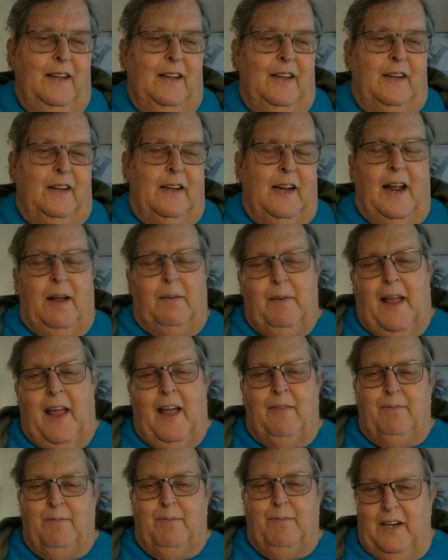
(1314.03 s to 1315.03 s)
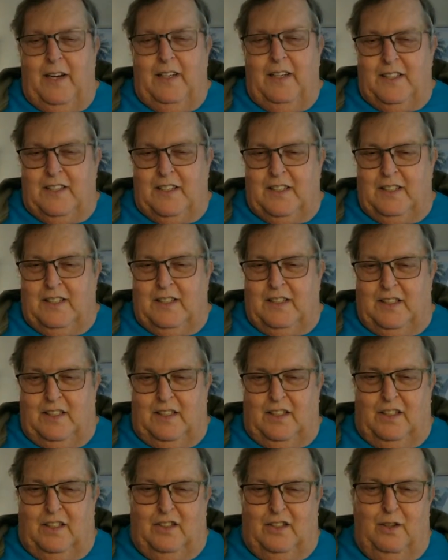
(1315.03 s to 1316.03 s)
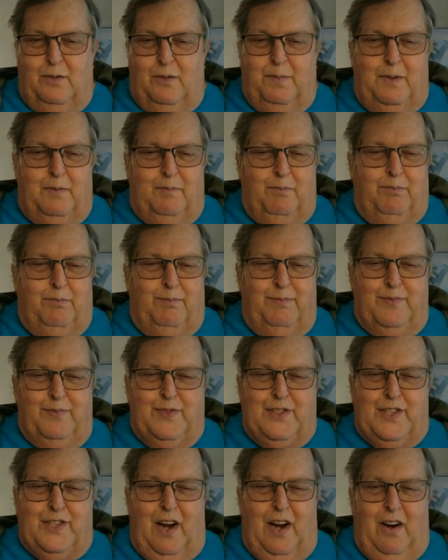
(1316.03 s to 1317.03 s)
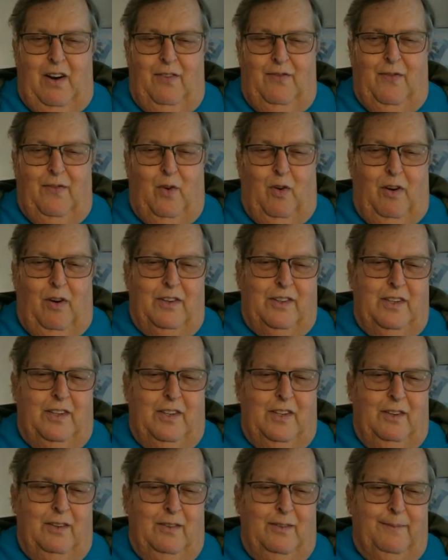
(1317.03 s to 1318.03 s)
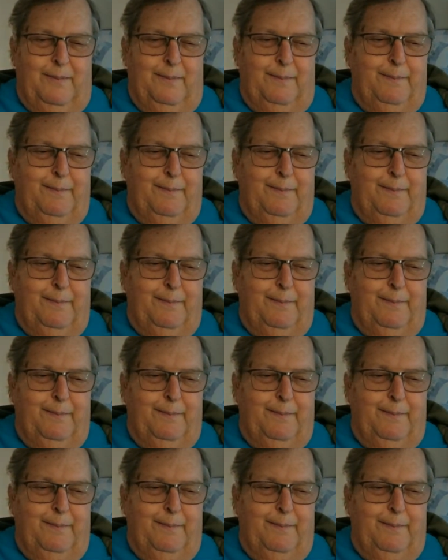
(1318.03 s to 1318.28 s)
You can have blame this stupid Sara for it, too.